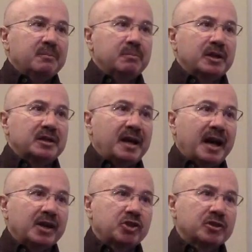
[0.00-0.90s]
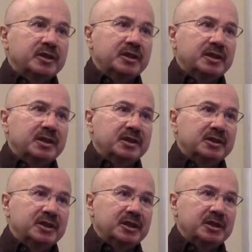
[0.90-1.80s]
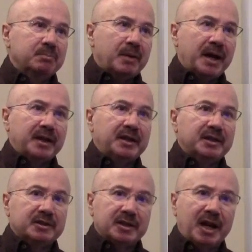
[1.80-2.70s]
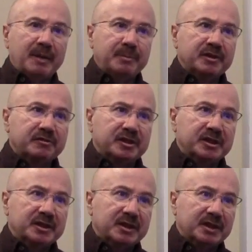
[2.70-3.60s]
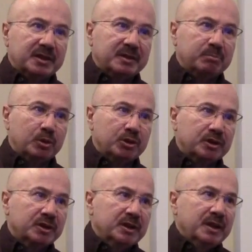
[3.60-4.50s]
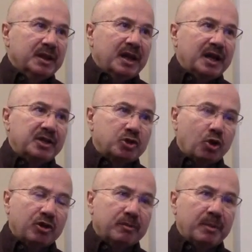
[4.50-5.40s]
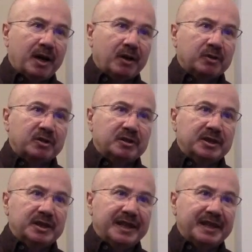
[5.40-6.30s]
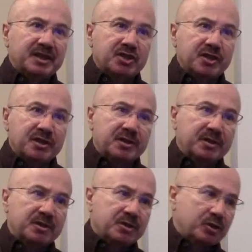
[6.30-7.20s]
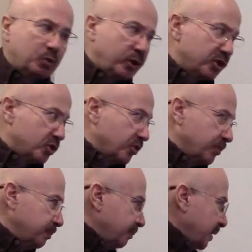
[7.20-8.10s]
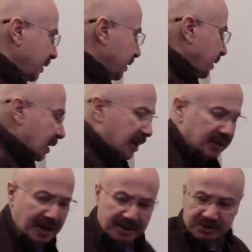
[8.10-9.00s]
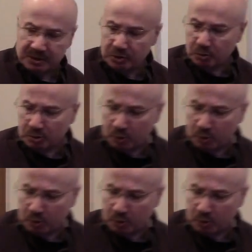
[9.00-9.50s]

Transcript: But actually, in the body, in the copy of the uh, book, I talk about the existence equation. And that's a new